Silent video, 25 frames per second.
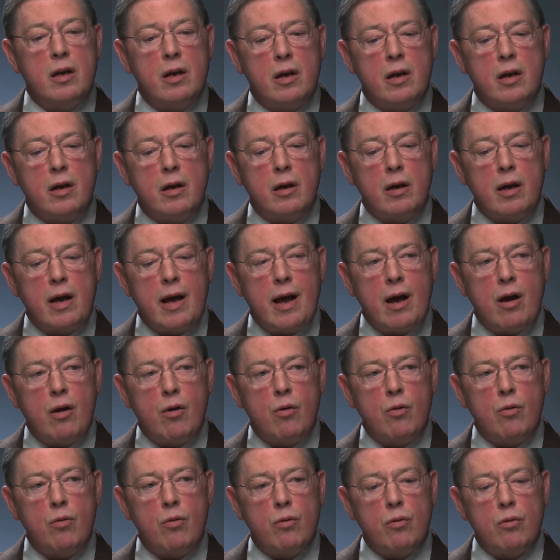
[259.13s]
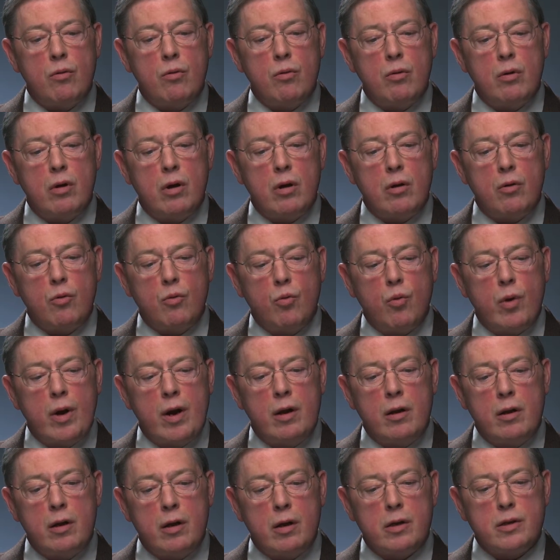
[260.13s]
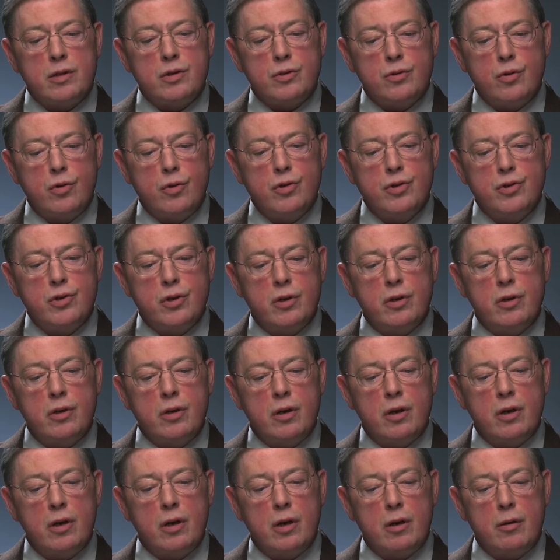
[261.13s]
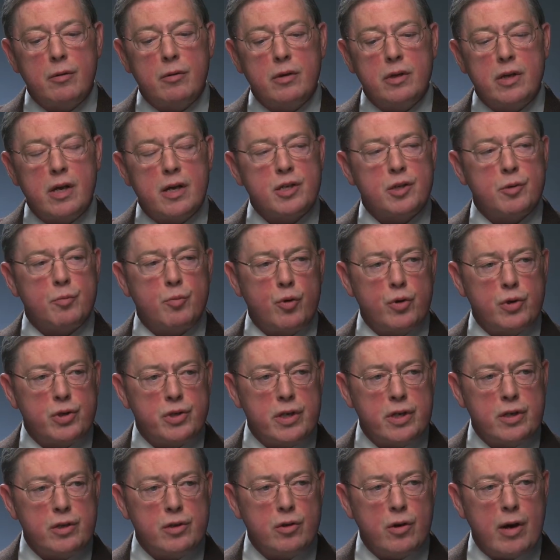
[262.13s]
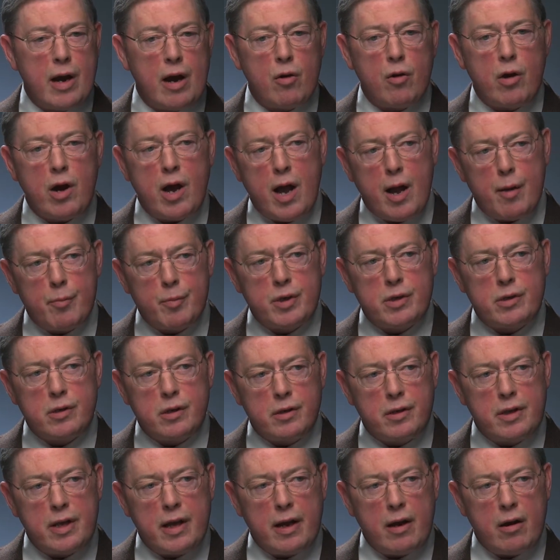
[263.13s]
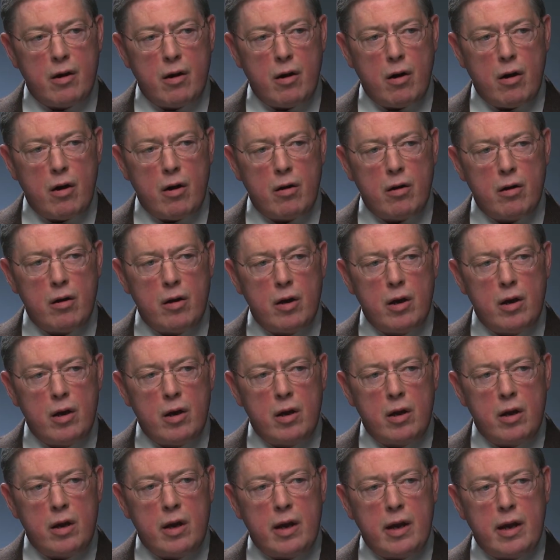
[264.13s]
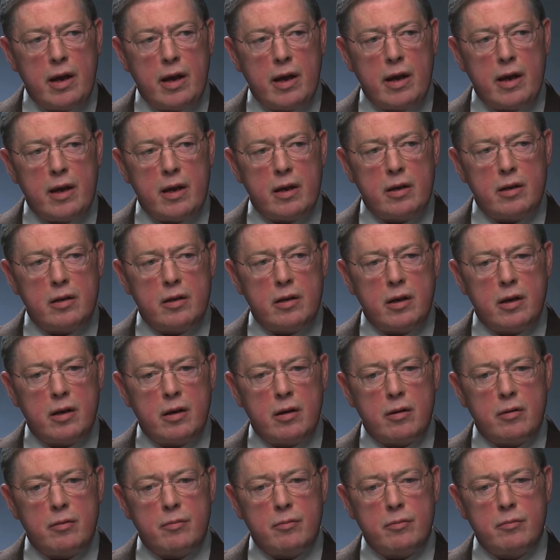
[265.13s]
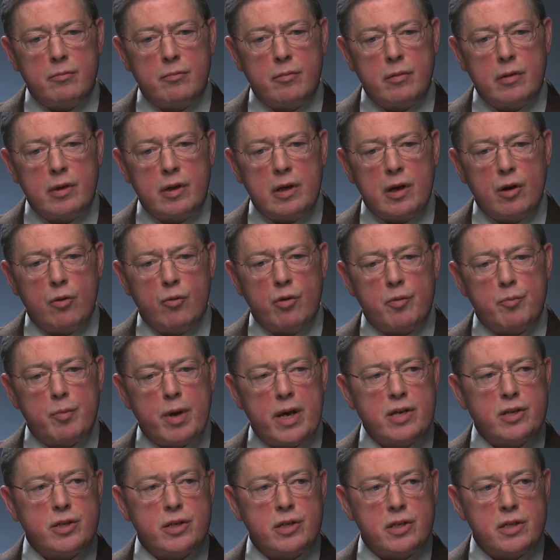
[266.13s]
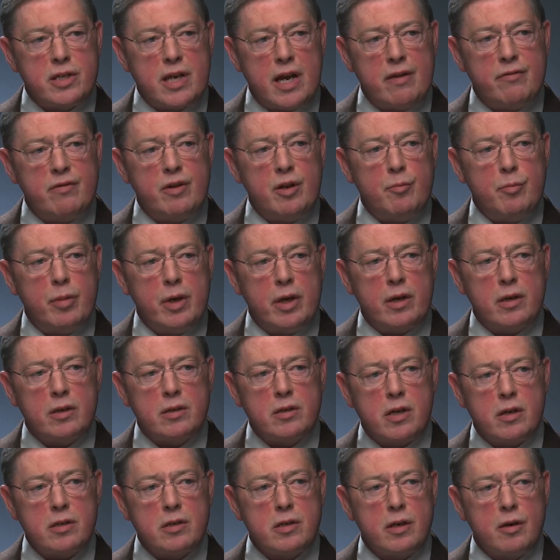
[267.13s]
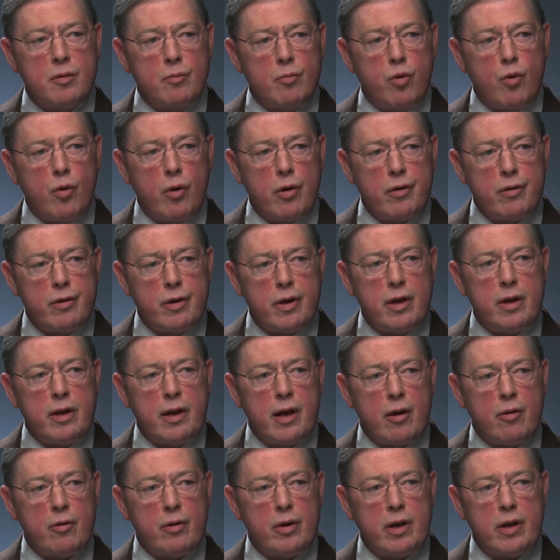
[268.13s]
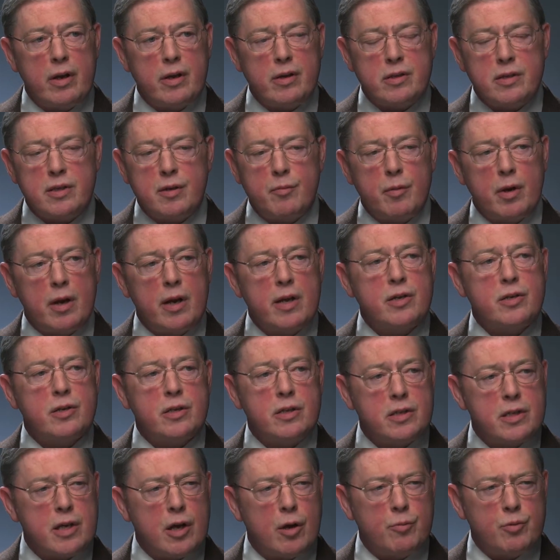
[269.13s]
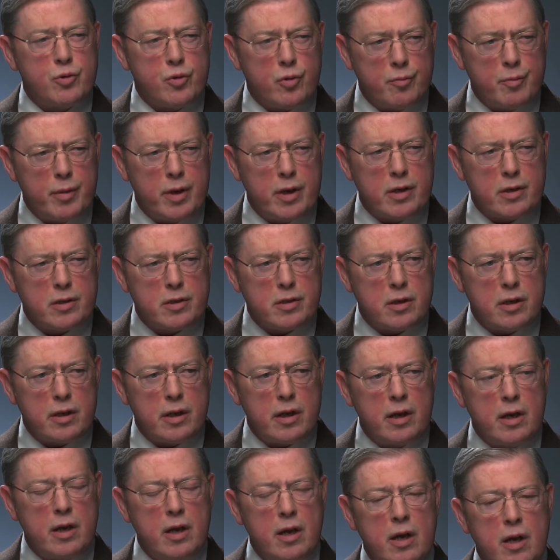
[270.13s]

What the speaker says: how well a surgeon does a procedure, how competent they are. And you know, with patient safety being such an important thing nowadays, simulation has helped tremendously.